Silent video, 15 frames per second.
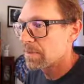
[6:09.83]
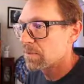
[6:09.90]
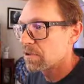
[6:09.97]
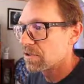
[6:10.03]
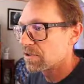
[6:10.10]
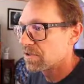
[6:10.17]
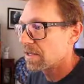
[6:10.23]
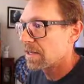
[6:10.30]

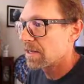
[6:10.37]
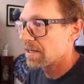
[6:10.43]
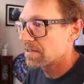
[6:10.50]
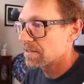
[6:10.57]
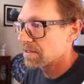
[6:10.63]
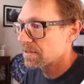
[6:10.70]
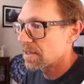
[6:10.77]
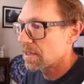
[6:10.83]
to settings
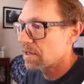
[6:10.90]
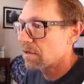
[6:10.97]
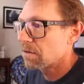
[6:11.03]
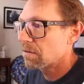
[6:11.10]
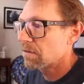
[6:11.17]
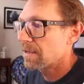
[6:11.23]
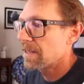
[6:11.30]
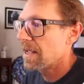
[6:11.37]
since I
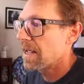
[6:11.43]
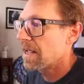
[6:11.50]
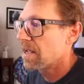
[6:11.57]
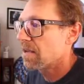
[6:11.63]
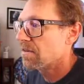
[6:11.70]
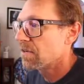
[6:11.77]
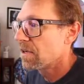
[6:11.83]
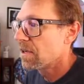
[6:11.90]
already
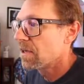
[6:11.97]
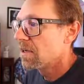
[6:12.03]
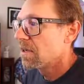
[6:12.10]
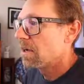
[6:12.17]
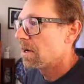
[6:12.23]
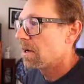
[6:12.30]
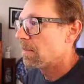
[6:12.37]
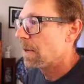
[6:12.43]
have
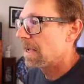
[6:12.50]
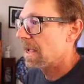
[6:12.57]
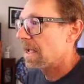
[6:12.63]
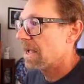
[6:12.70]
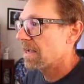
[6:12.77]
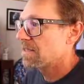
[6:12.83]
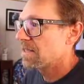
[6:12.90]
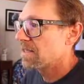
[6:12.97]
my
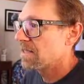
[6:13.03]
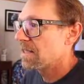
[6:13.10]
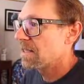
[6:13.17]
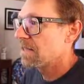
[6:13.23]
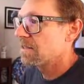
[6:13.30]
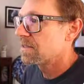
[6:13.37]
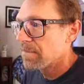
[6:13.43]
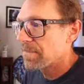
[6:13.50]
access
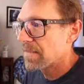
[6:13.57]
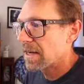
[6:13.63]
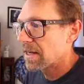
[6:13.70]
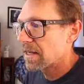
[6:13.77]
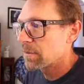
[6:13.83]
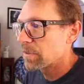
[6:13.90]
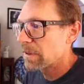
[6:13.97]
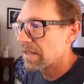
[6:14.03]
keys, and I
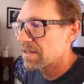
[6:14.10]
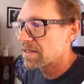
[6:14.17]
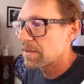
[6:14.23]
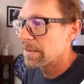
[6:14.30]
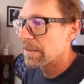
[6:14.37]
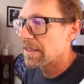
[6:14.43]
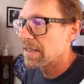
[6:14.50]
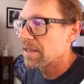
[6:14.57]
can place
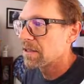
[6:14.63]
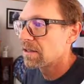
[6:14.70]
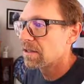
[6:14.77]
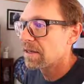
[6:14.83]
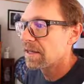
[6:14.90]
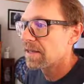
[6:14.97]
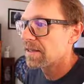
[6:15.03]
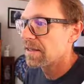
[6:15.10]
them in
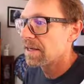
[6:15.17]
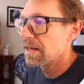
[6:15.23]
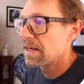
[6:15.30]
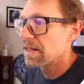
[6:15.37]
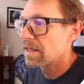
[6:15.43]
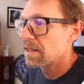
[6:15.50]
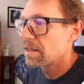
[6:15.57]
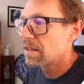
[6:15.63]
here, and then I
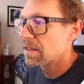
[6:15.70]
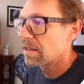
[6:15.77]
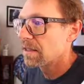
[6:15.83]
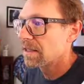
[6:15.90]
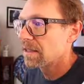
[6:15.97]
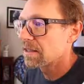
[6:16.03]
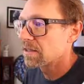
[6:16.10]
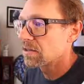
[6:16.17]
can
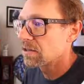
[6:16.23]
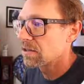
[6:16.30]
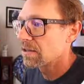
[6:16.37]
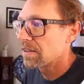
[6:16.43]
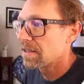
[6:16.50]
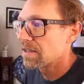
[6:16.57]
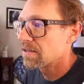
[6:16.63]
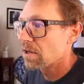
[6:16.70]
click and
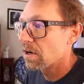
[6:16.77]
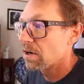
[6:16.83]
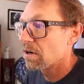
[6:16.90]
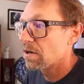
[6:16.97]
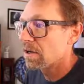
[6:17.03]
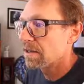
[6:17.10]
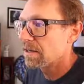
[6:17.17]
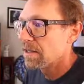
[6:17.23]
turn this
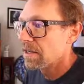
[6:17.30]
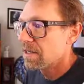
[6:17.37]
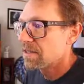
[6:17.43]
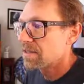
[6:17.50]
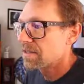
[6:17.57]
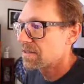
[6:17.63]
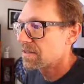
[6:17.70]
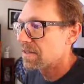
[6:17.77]
on
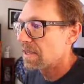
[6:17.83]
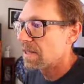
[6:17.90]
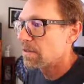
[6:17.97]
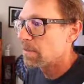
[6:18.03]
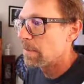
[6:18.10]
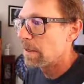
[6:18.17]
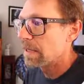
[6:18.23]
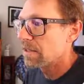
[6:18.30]
to
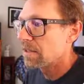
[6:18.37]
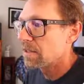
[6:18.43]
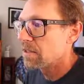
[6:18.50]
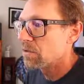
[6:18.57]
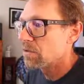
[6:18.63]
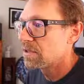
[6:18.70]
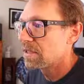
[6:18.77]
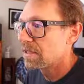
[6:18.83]
send mail
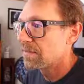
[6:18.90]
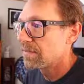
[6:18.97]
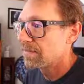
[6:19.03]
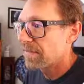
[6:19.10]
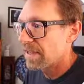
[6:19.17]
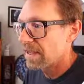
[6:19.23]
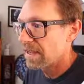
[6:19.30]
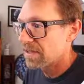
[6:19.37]
using
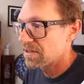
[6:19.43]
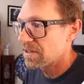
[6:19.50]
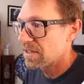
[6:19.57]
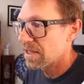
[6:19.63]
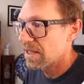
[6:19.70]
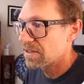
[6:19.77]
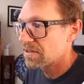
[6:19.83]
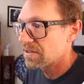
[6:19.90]

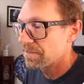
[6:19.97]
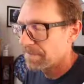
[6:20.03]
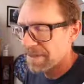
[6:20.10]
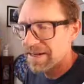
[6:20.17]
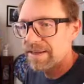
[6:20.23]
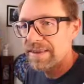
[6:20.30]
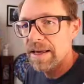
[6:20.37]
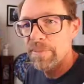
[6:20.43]
SES.
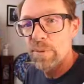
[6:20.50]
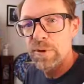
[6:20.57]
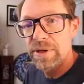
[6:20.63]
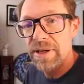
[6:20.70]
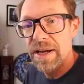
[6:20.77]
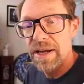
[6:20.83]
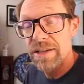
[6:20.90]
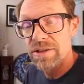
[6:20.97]
Then at that
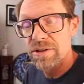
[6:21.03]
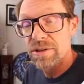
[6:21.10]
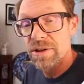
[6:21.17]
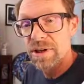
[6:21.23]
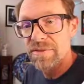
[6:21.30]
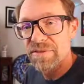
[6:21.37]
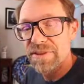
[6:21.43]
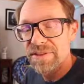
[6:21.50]
point I can turn
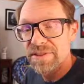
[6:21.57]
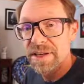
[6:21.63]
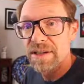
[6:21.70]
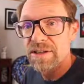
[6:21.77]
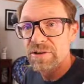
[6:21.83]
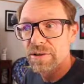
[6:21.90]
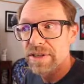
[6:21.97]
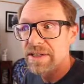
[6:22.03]
off the
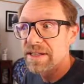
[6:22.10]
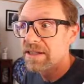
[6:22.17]
SendGrid